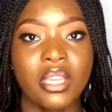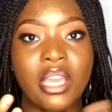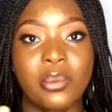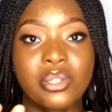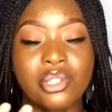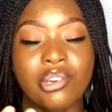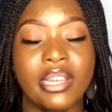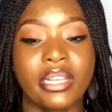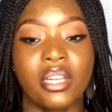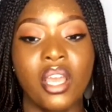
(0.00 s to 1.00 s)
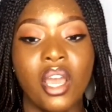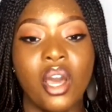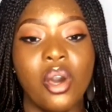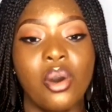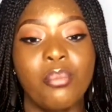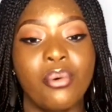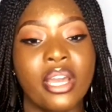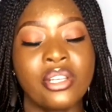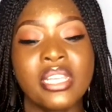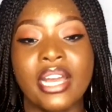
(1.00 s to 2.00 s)
I was crying. But
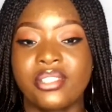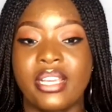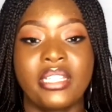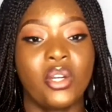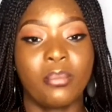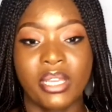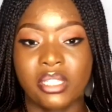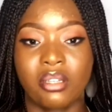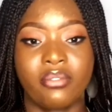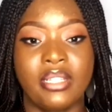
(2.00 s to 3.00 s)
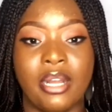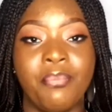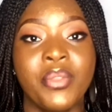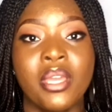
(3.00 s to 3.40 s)
I just had to like tell myself that